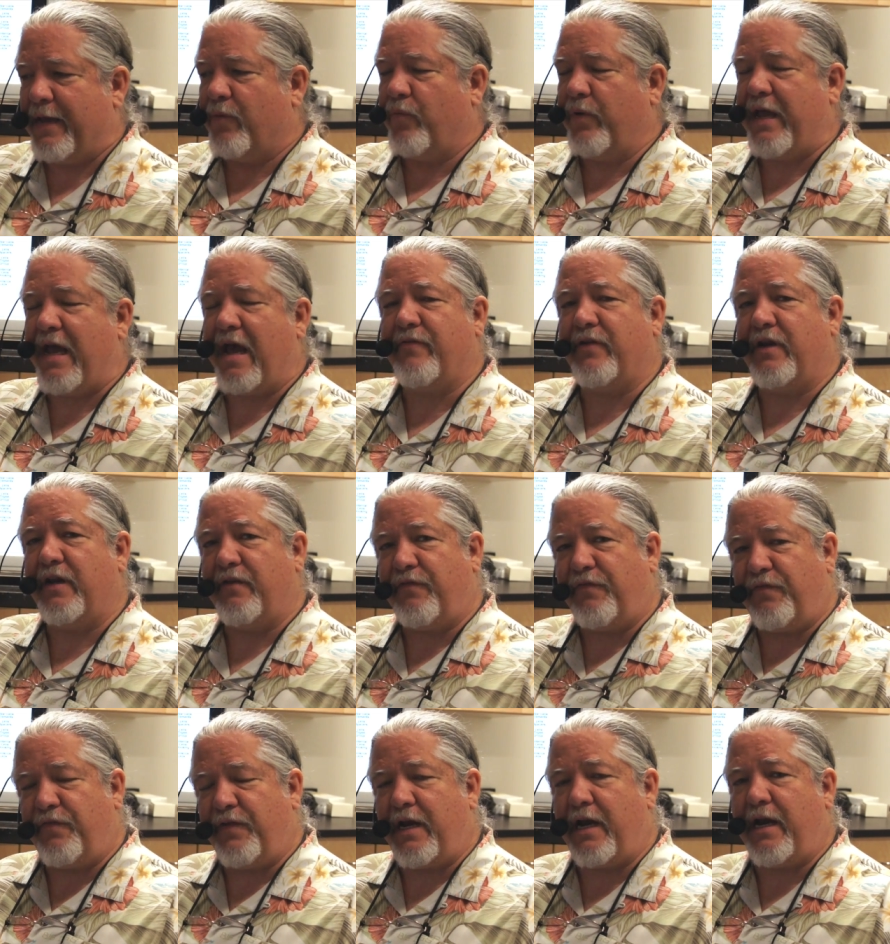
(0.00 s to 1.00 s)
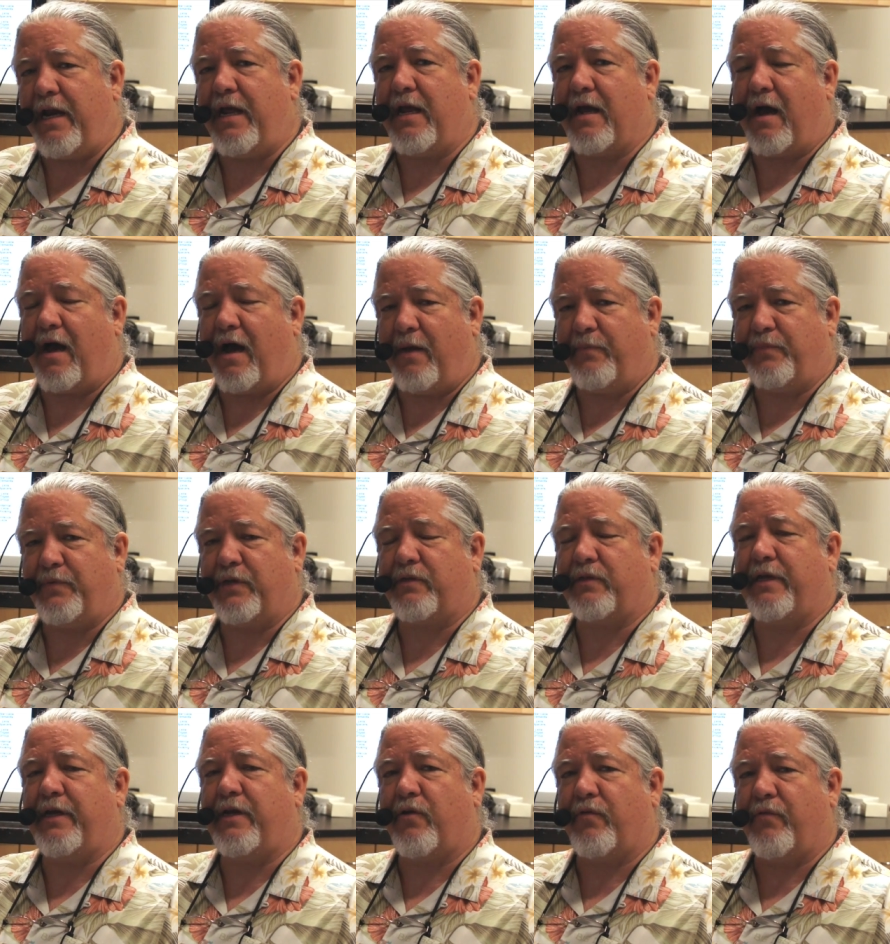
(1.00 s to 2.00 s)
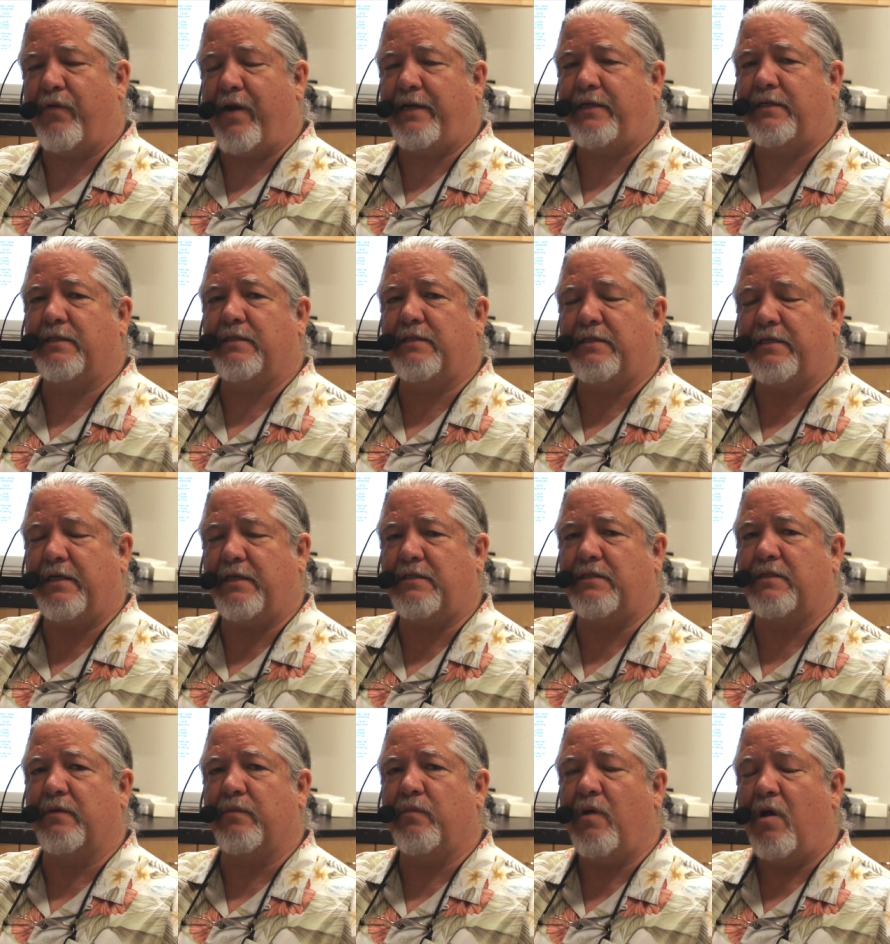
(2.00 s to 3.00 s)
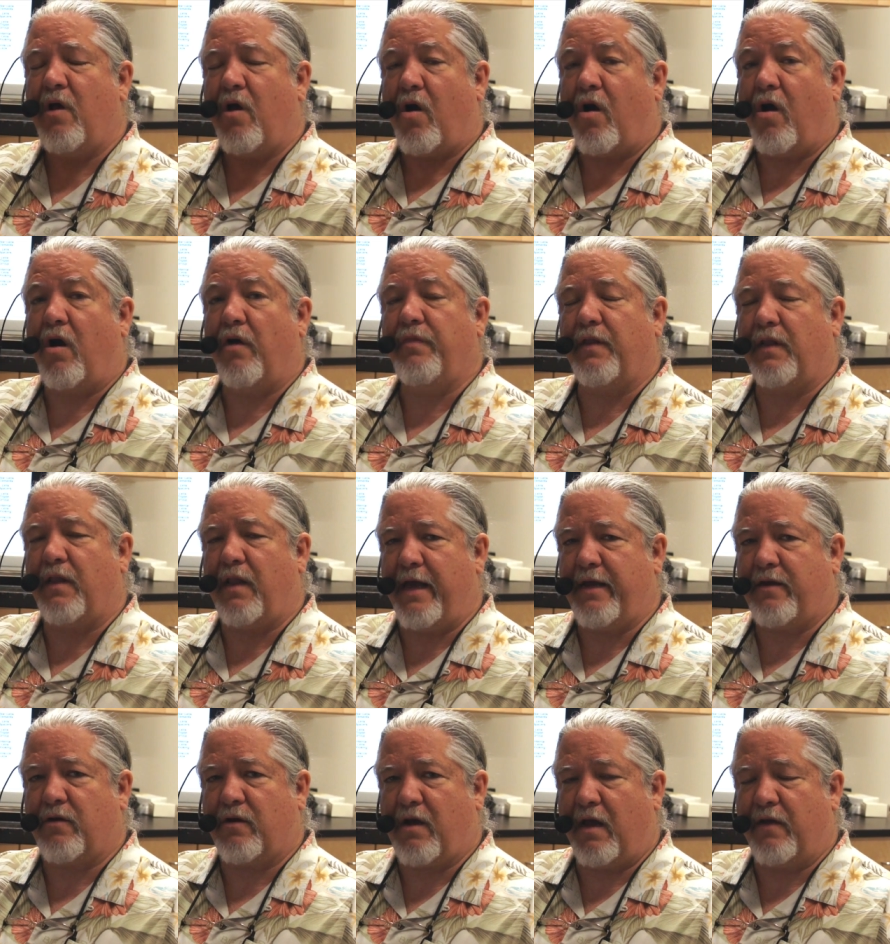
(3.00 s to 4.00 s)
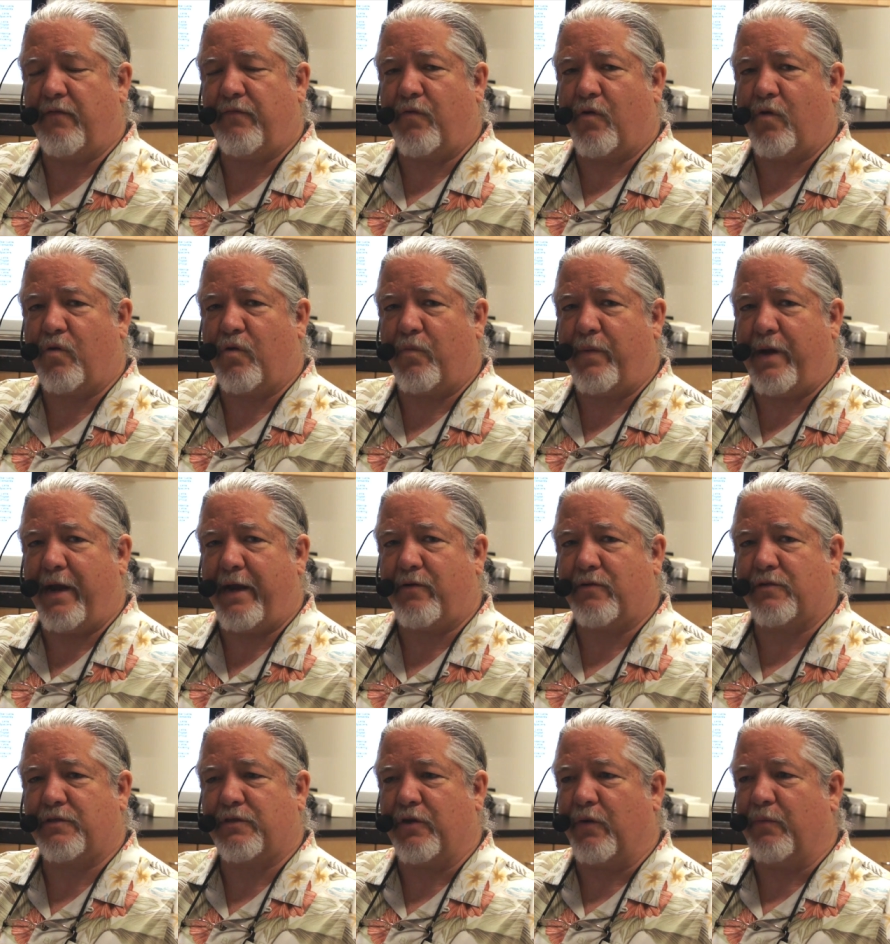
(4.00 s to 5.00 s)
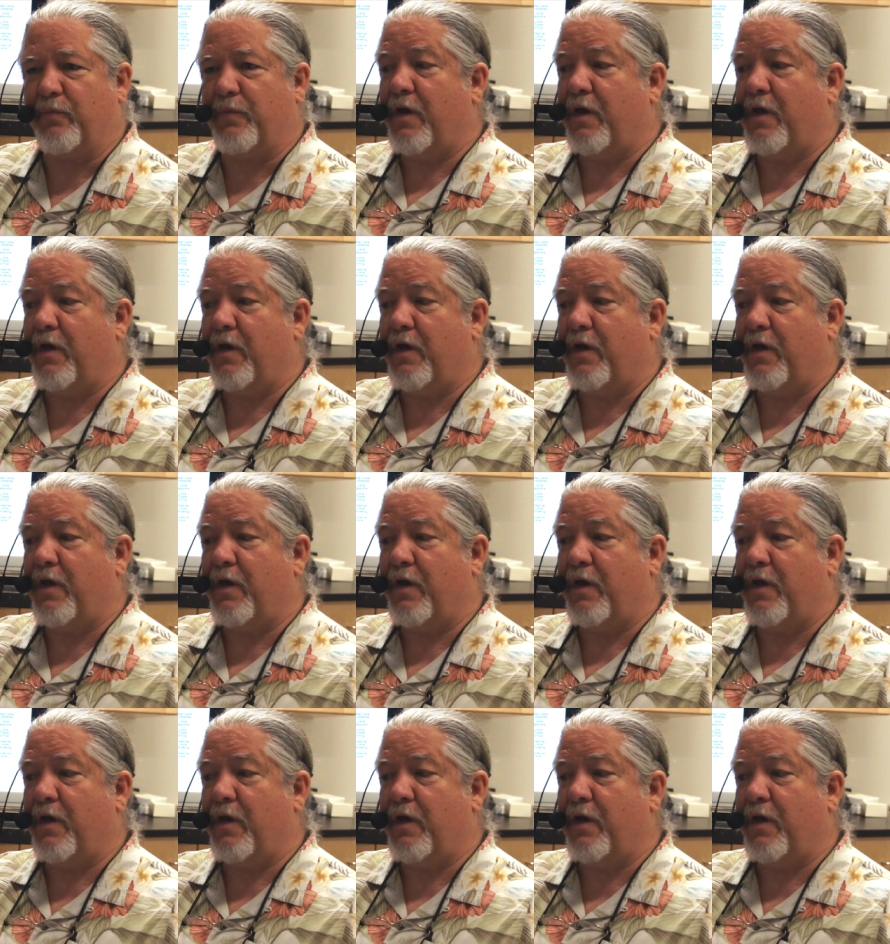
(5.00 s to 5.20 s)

We have an infinity optically corrected system on the Leica focal microscope.